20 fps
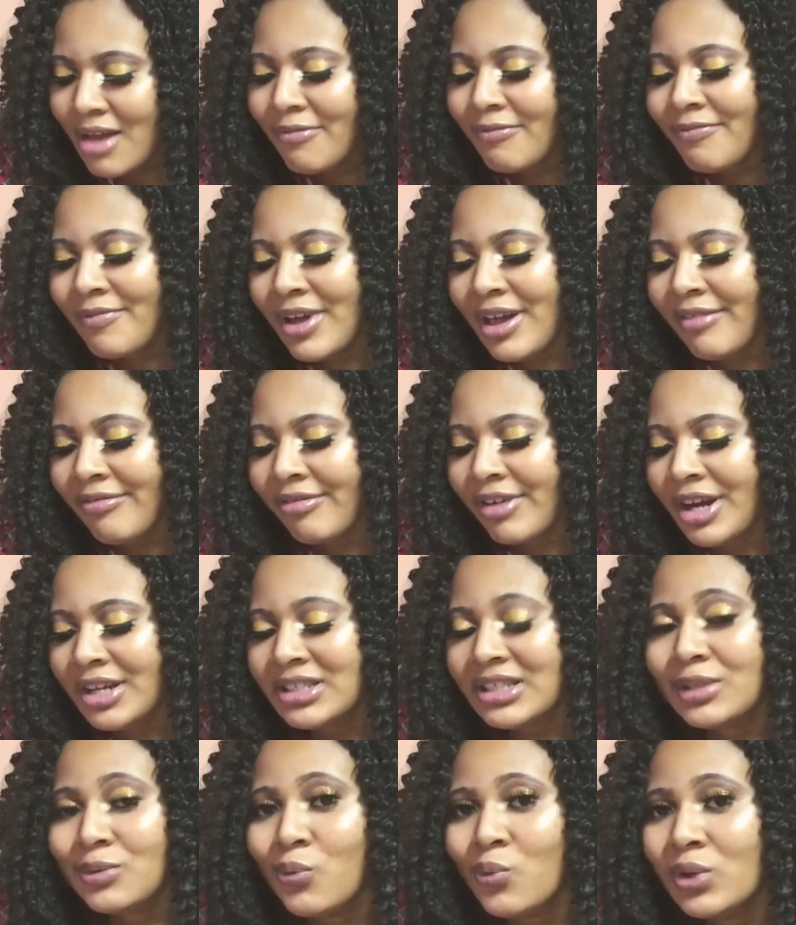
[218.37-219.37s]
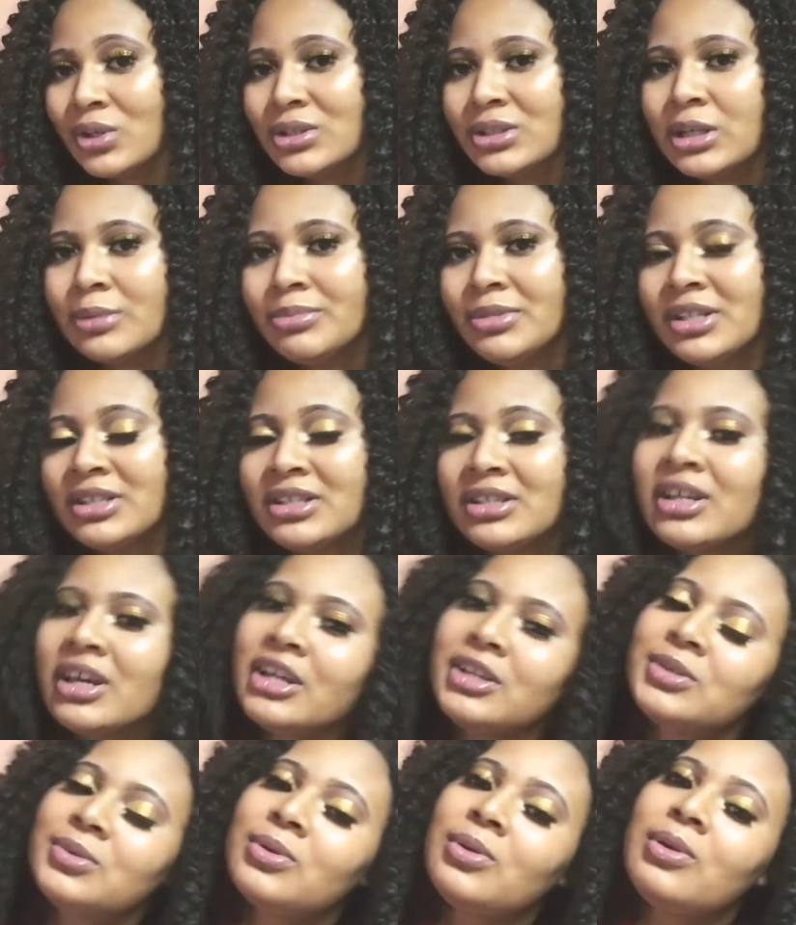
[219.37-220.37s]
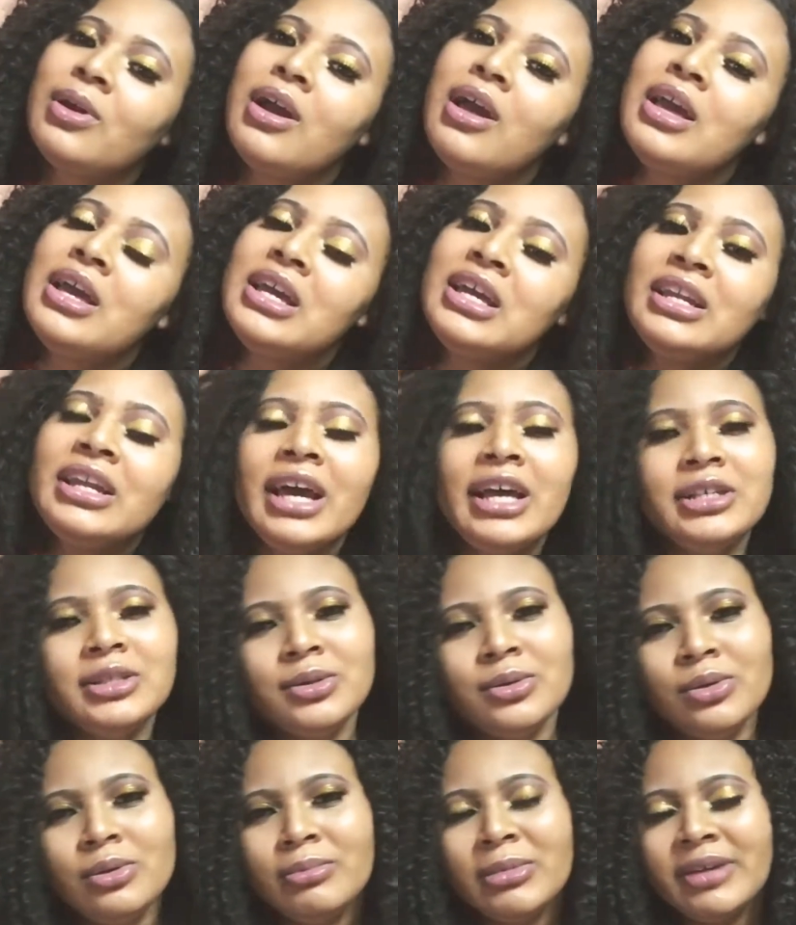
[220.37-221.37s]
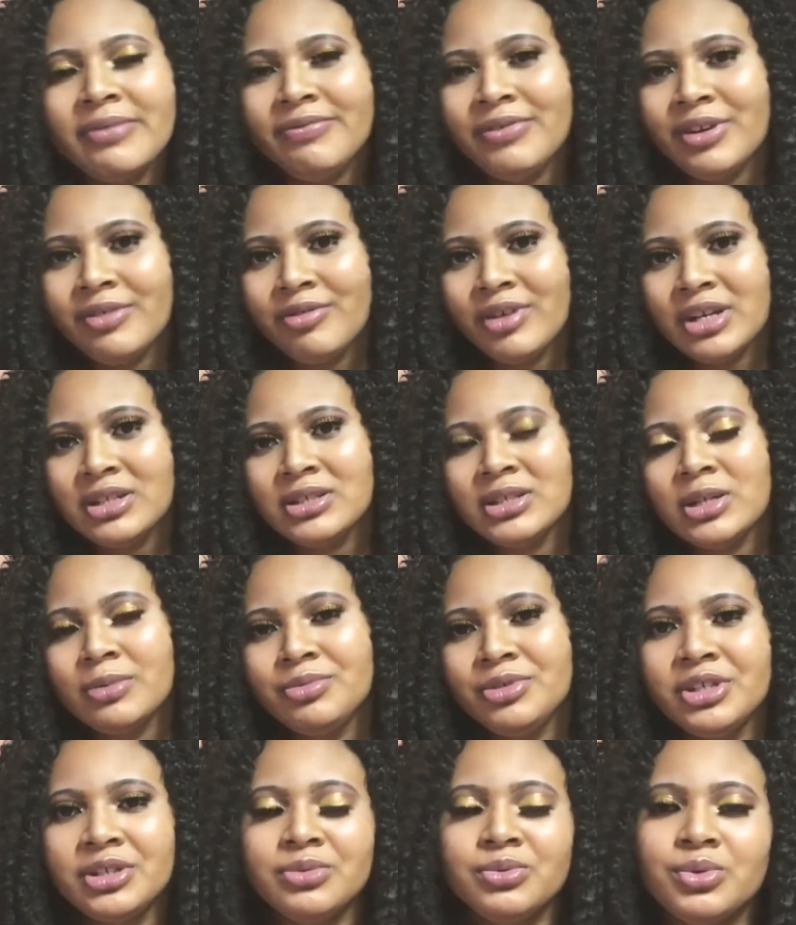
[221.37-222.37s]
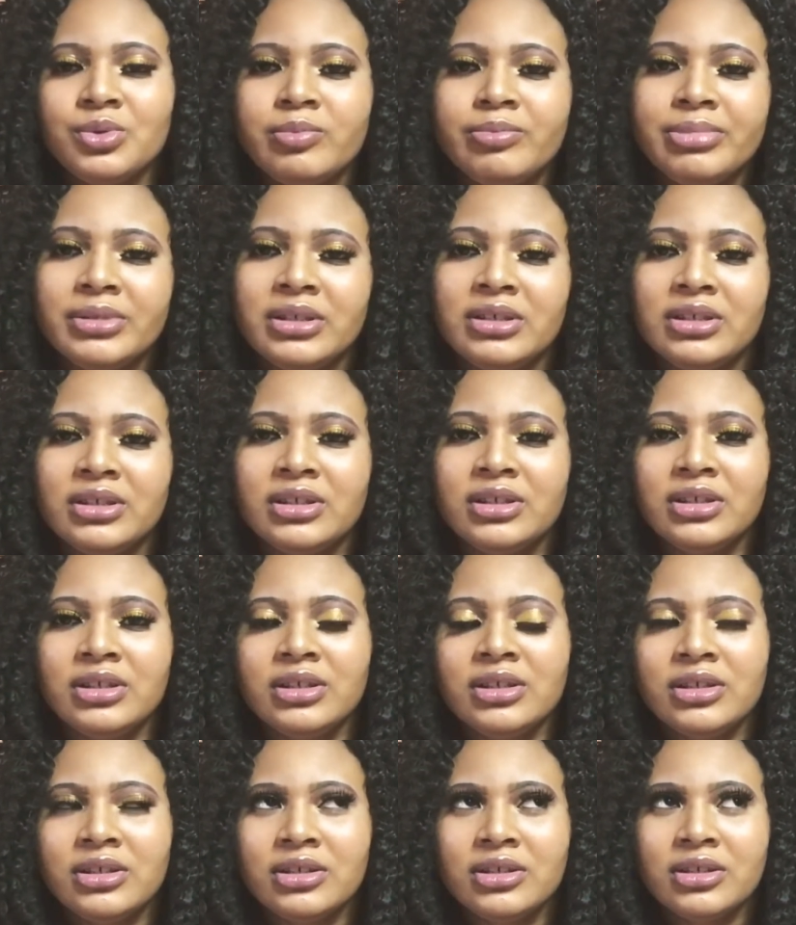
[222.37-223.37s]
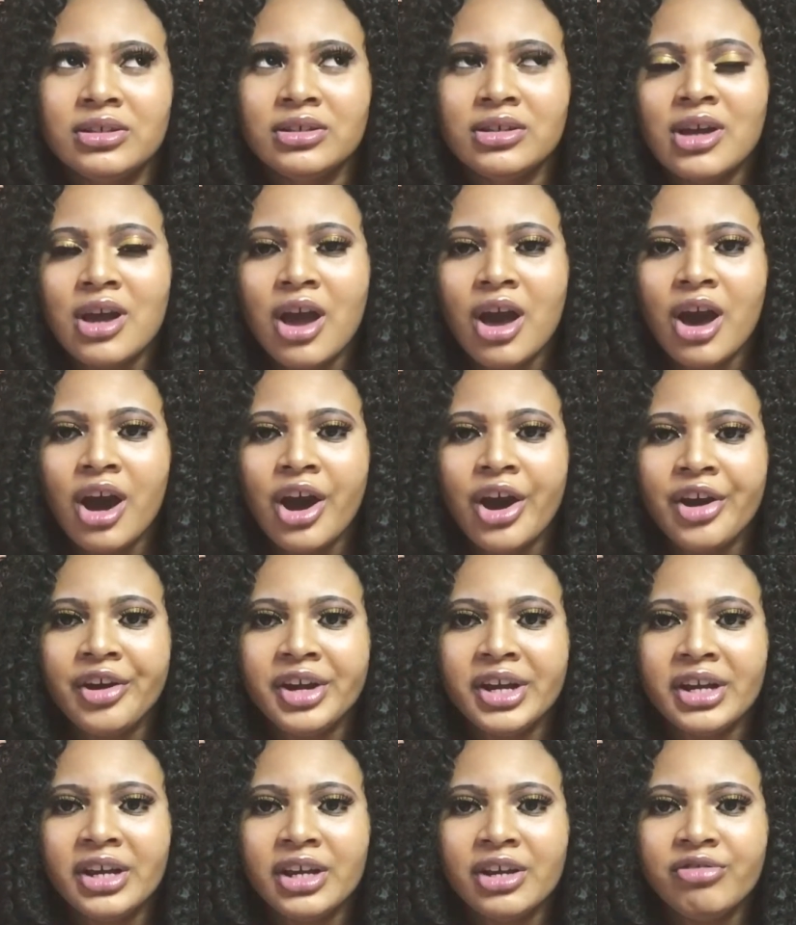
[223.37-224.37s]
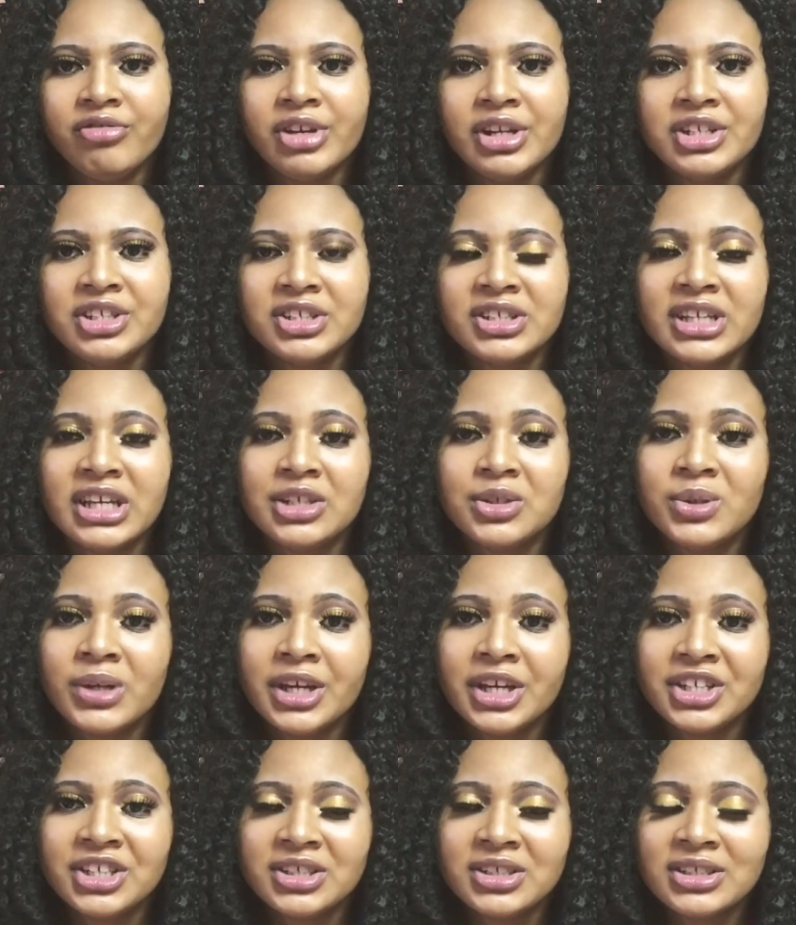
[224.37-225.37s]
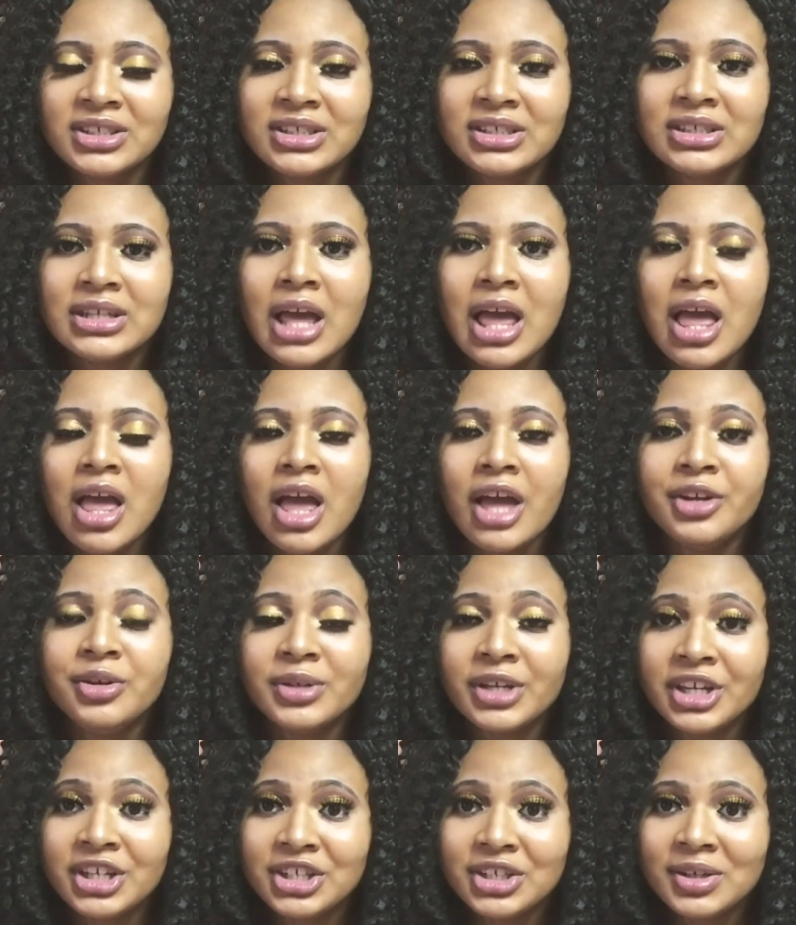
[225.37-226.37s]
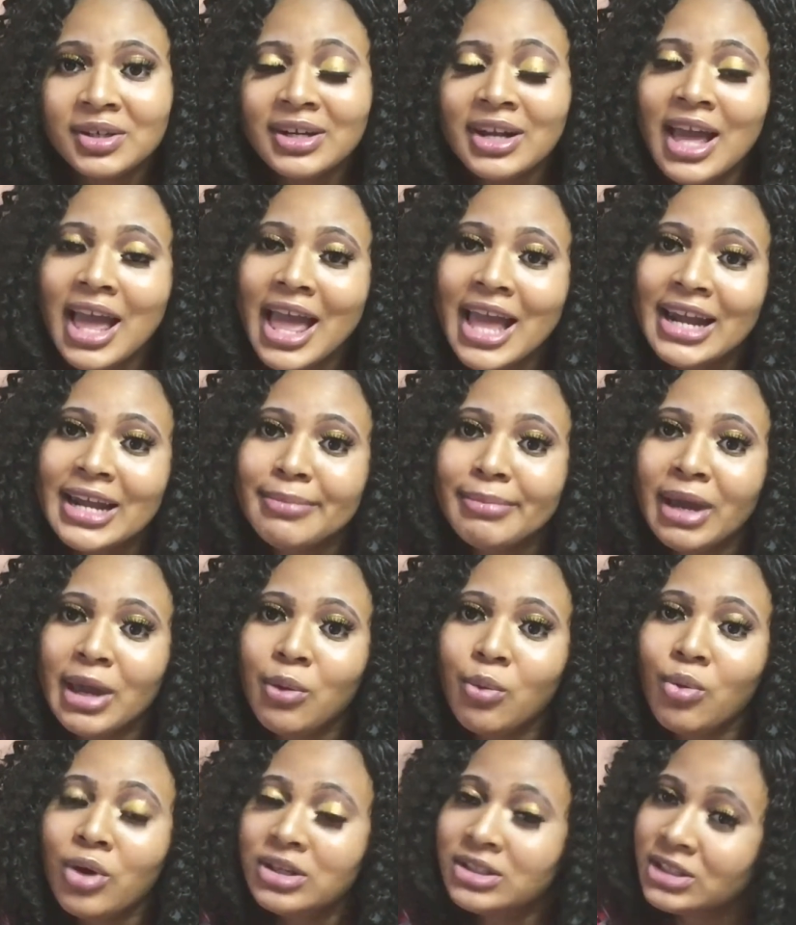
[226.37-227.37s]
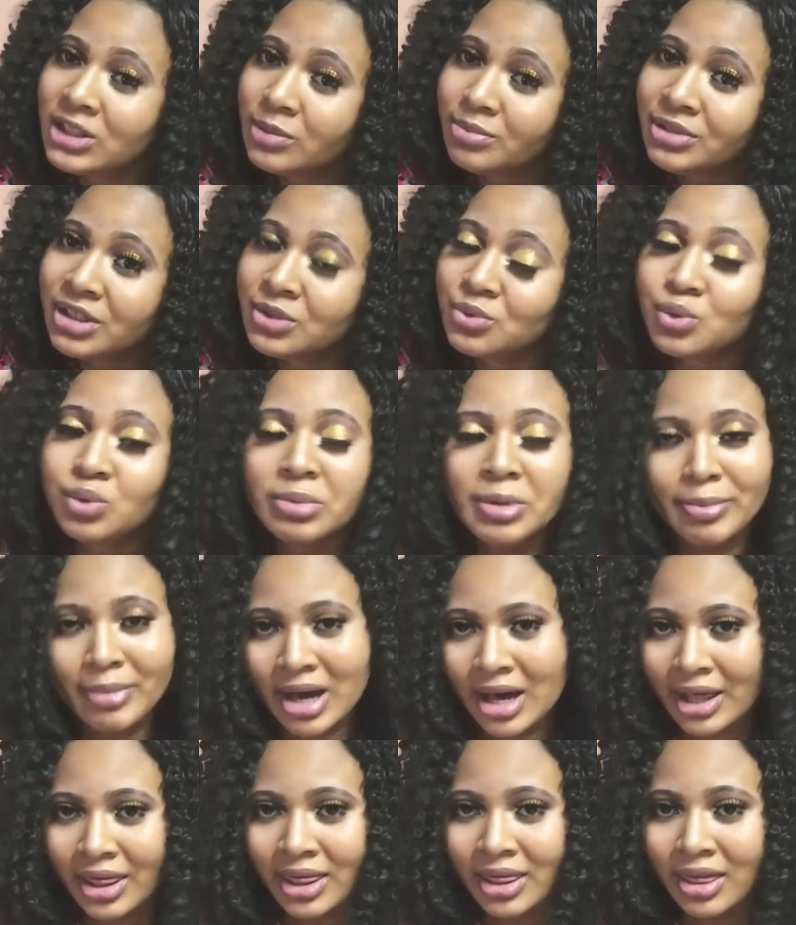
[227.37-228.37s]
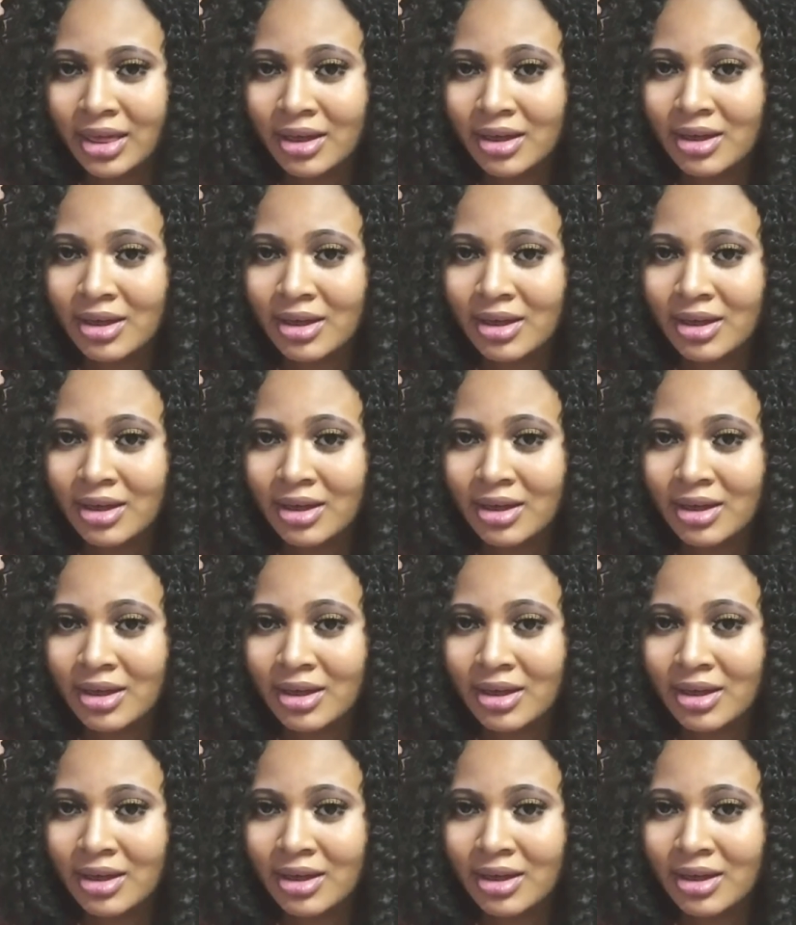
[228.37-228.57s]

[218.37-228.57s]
favorite and worst subject in high school. In high school, my favorite subject would be RE, religious education, and my worst subject would be math.